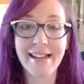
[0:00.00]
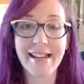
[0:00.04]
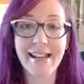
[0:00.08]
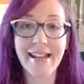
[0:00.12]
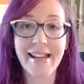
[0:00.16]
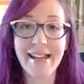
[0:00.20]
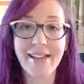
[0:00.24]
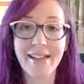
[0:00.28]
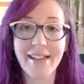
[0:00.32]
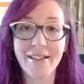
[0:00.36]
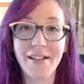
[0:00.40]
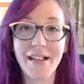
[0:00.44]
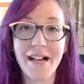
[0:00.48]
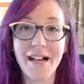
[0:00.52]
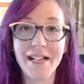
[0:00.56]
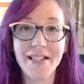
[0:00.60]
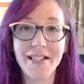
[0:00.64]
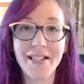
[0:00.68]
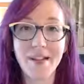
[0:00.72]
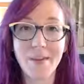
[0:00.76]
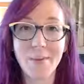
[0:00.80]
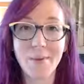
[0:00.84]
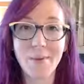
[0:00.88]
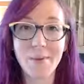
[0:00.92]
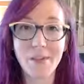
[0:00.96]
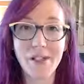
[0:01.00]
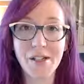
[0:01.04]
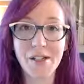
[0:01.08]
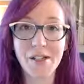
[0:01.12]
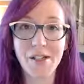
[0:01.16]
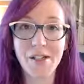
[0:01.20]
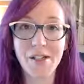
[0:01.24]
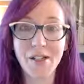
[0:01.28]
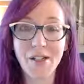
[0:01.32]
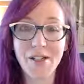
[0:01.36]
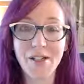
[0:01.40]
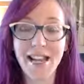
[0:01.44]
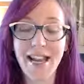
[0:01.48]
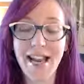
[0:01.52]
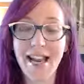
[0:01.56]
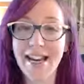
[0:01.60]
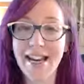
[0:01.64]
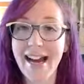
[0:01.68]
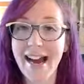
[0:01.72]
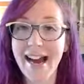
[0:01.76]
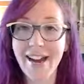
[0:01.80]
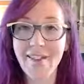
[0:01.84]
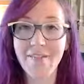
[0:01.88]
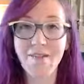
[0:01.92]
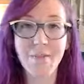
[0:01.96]
in the last couple of years,
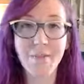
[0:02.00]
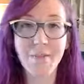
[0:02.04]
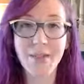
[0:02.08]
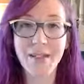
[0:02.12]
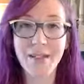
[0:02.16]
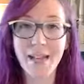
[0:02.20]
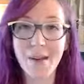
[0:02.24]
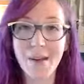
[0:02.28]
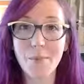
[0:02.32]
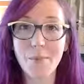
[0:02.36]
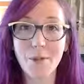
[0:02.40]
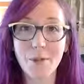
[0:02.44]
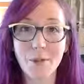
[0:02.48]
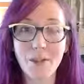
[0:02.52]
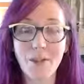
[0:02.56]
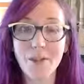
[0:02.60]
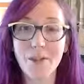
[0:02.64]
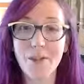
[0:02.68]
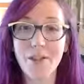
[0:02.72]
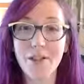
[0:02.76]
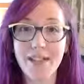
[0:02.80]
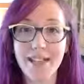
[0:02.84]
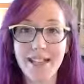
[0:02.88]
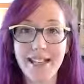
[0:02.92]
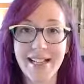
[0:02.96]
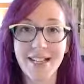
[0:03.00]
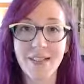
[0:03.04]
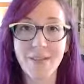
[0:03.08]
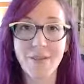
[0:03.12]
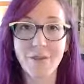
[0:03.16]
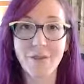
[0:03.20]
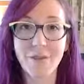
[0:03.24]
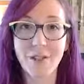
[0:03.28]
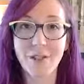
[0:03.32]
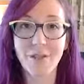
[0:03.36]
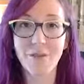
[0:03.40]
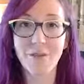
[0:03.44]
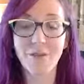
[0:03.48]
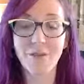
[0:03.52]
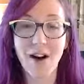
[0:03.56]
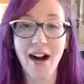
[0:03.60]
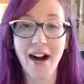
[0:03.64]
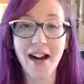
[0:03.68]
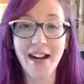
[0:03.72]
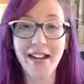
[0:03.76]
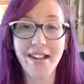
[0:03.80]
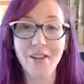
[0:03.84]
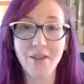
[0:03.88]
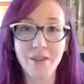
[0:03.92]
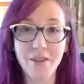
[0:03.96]
and I've been able to successfully
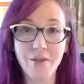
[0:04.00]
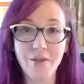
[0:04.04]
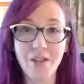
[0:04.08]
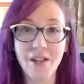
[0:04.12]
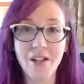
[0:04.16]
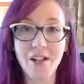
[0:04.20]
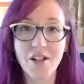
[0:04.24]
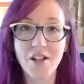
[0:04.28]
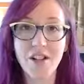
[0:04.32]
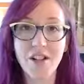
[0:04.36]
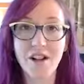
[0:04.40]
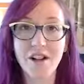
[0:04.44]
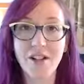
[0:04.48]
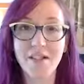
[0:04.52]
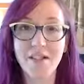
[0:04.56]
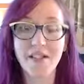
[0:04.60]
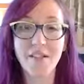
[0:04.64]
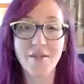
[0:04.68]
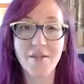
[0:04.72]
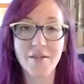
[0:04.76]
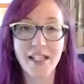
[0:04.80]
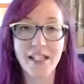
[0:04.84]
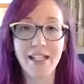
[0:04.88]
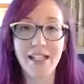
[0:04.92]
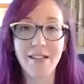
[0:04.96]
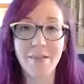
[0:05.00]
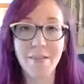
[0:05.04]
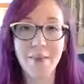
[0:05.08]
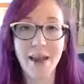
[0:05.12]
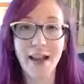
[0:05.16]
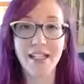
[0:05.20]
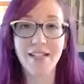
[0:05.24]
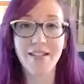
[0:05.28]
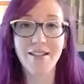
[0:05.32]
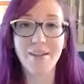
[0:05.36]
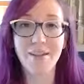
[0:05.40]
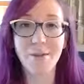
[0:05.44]
find those vegetarian and vegan men.